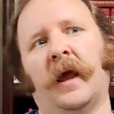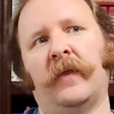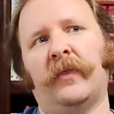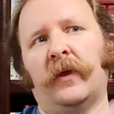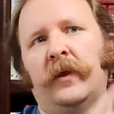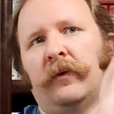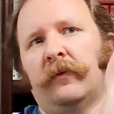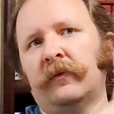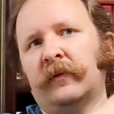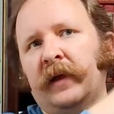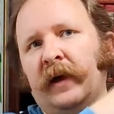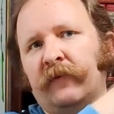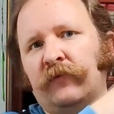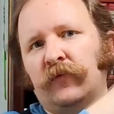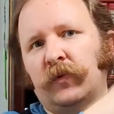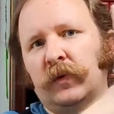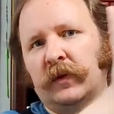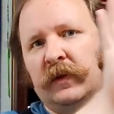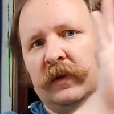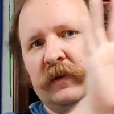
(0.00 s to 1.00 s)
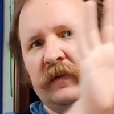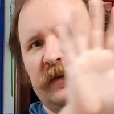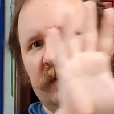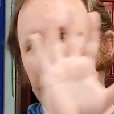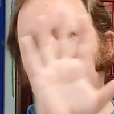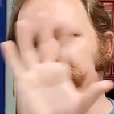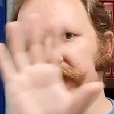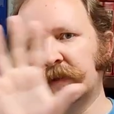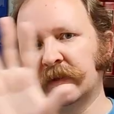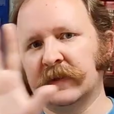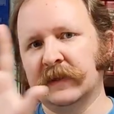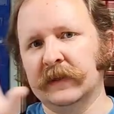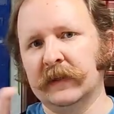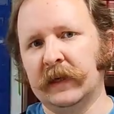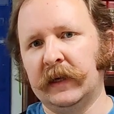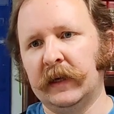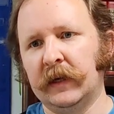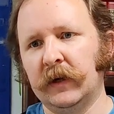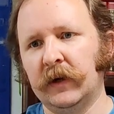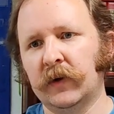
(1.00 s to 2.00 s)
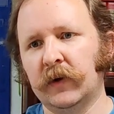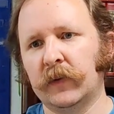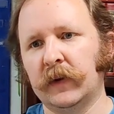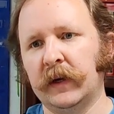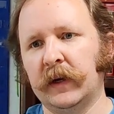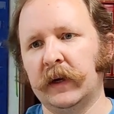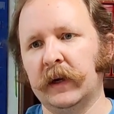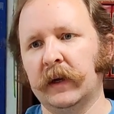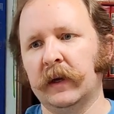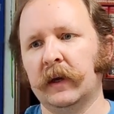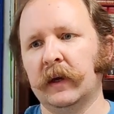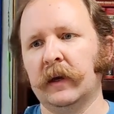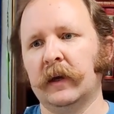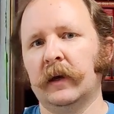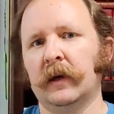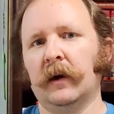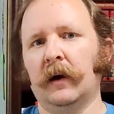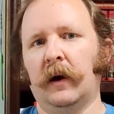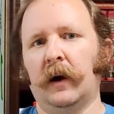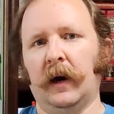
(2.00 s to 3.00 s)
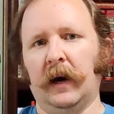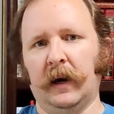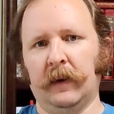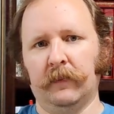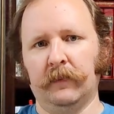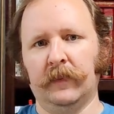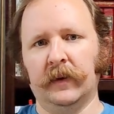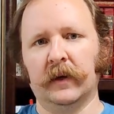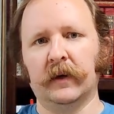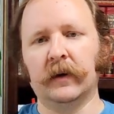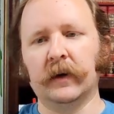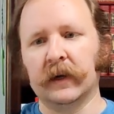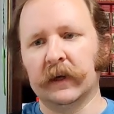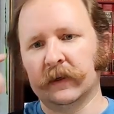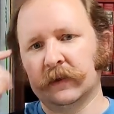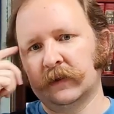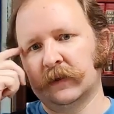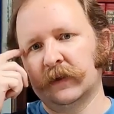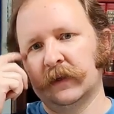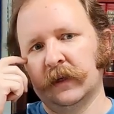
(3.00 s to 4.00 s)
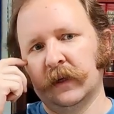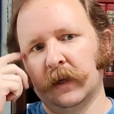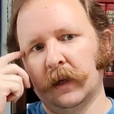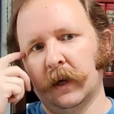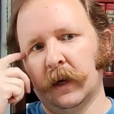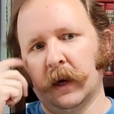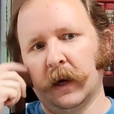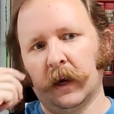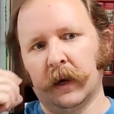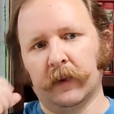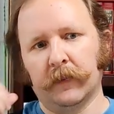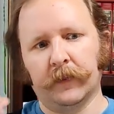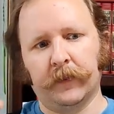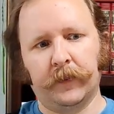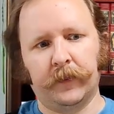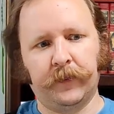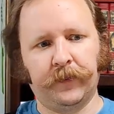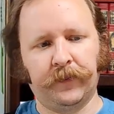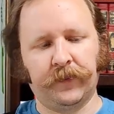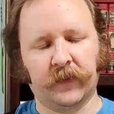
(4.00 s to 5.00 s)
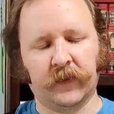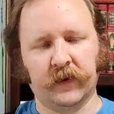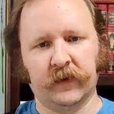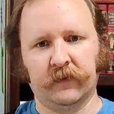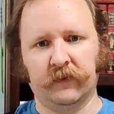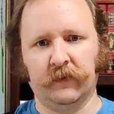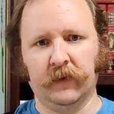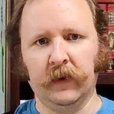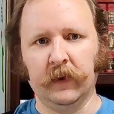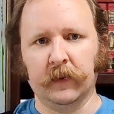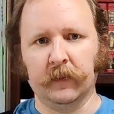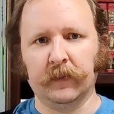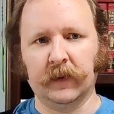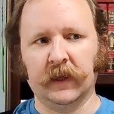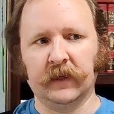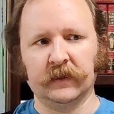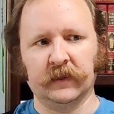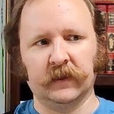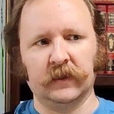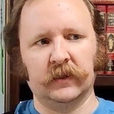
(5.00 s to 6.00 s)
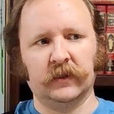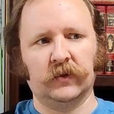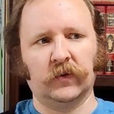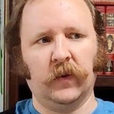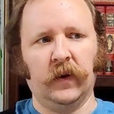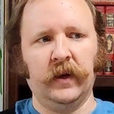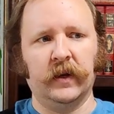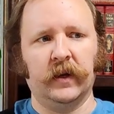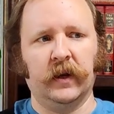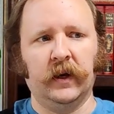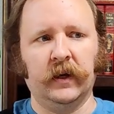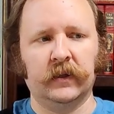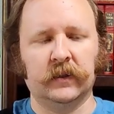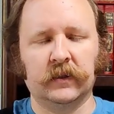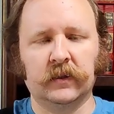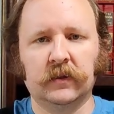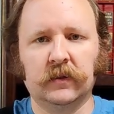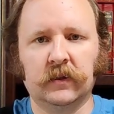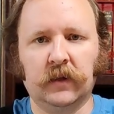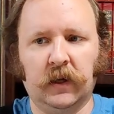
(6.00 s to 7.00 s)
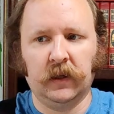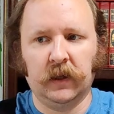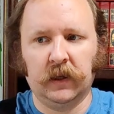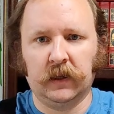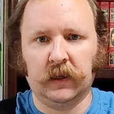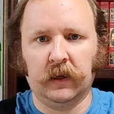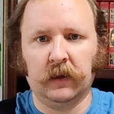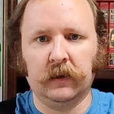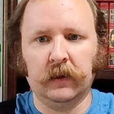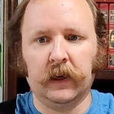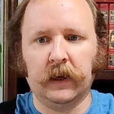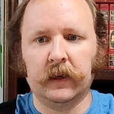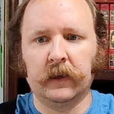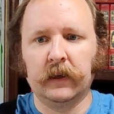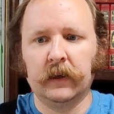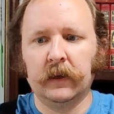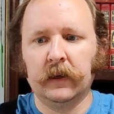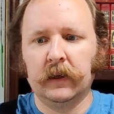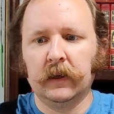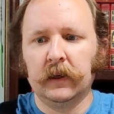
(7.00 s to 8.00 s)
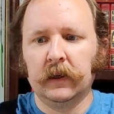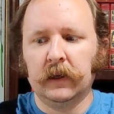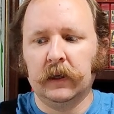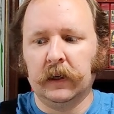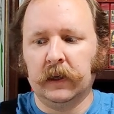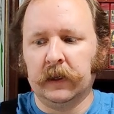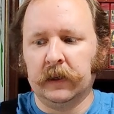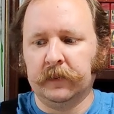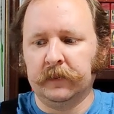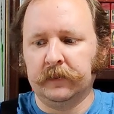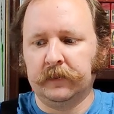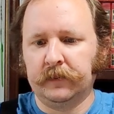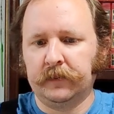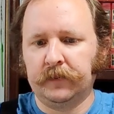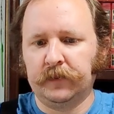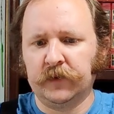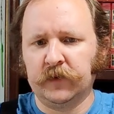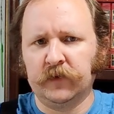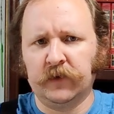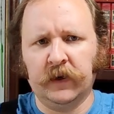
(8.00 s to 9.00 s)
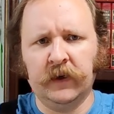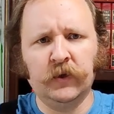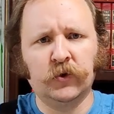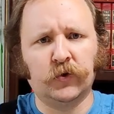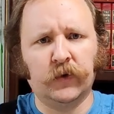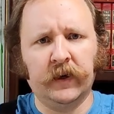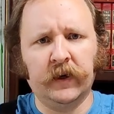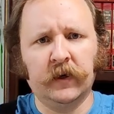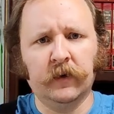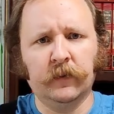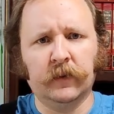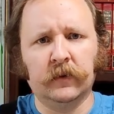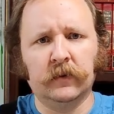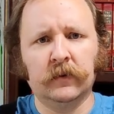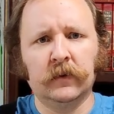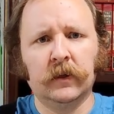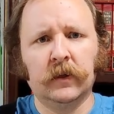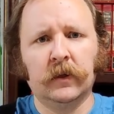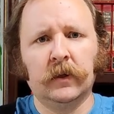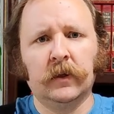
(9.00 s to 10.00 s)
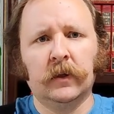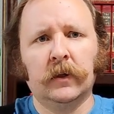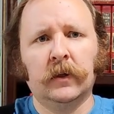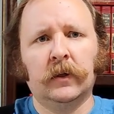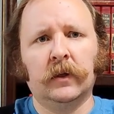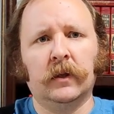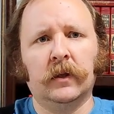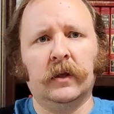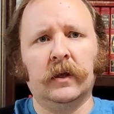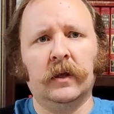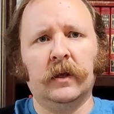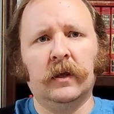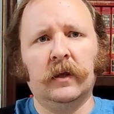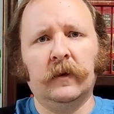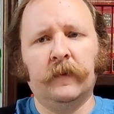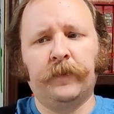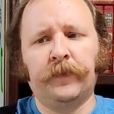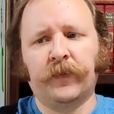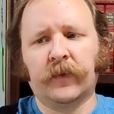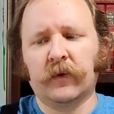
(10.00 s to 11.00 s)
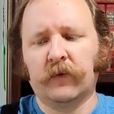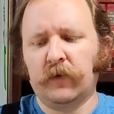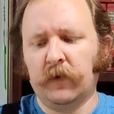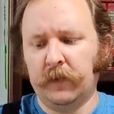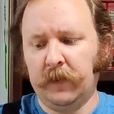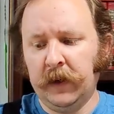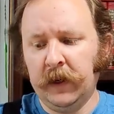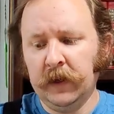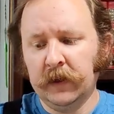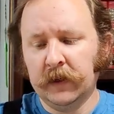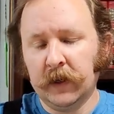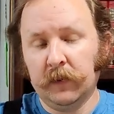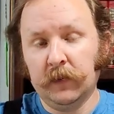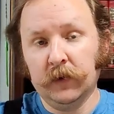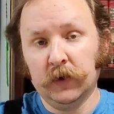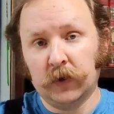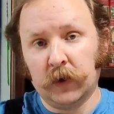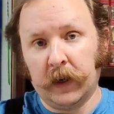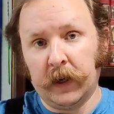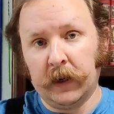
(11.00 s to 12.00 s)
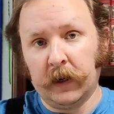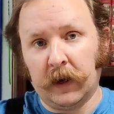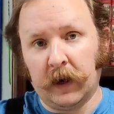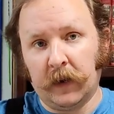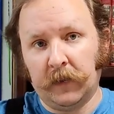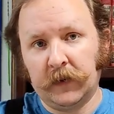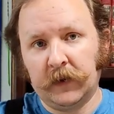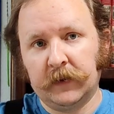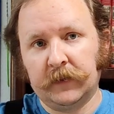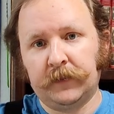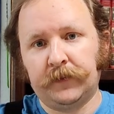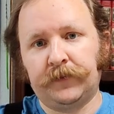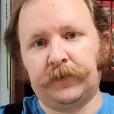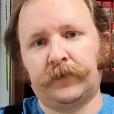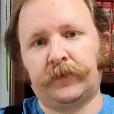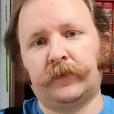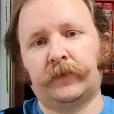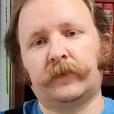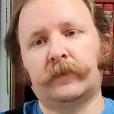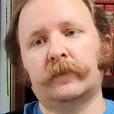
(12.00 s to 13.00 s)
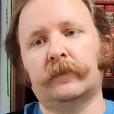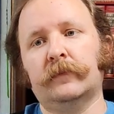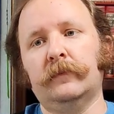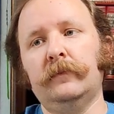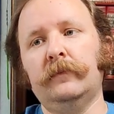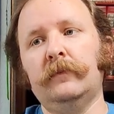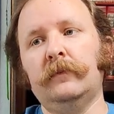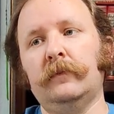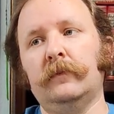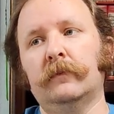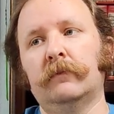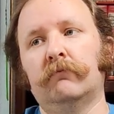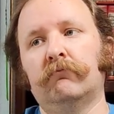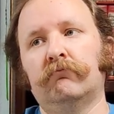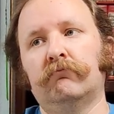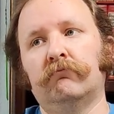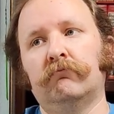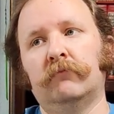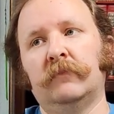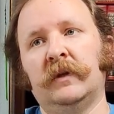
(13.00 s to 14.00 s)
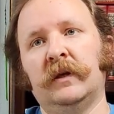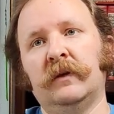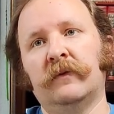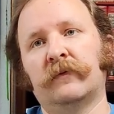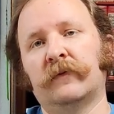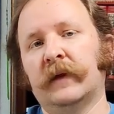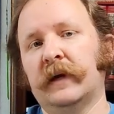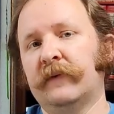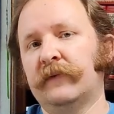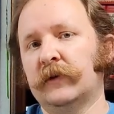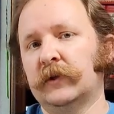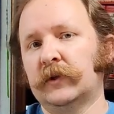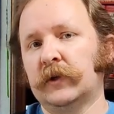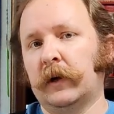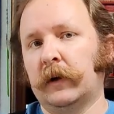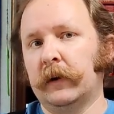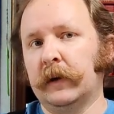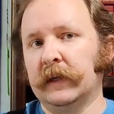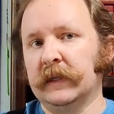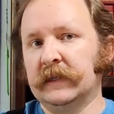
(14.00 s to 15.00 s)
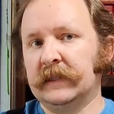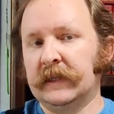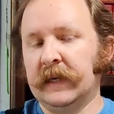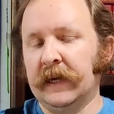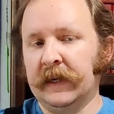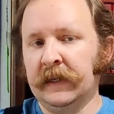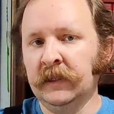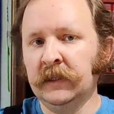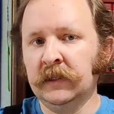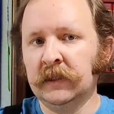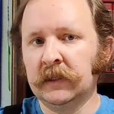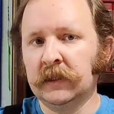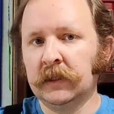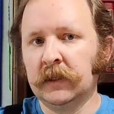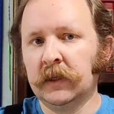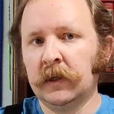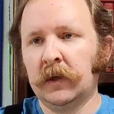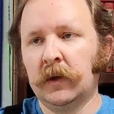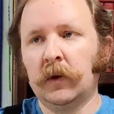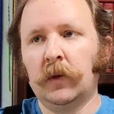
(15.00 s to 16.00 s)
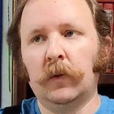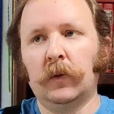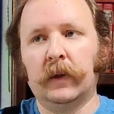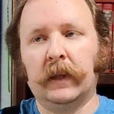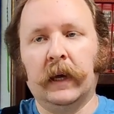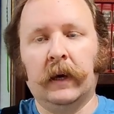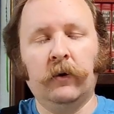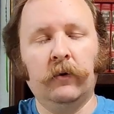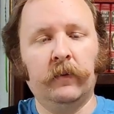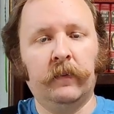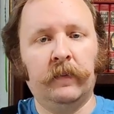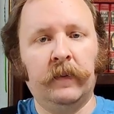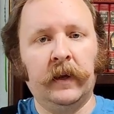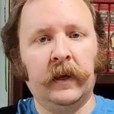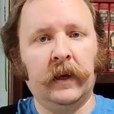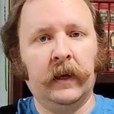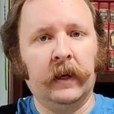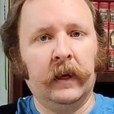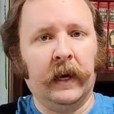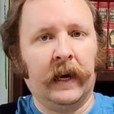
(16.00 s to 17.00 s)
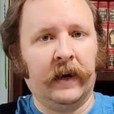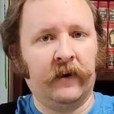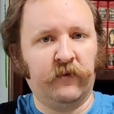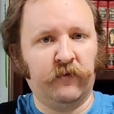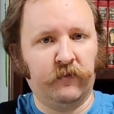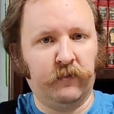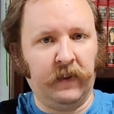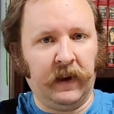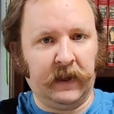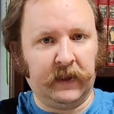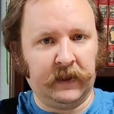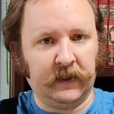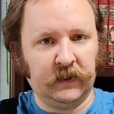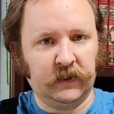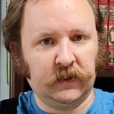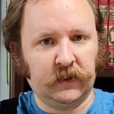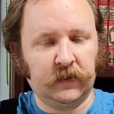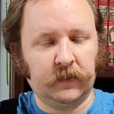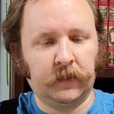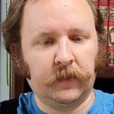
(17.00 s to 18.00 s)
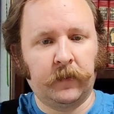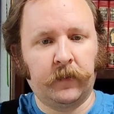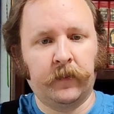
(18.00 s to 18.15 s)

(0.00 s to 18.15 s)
And then you're left with this nice lingering hop bitterness. It's very pleasant. It's quite nice. I like that a lot. Very drinkable. For being double dry hopped, the flavors are intense without being out of balance.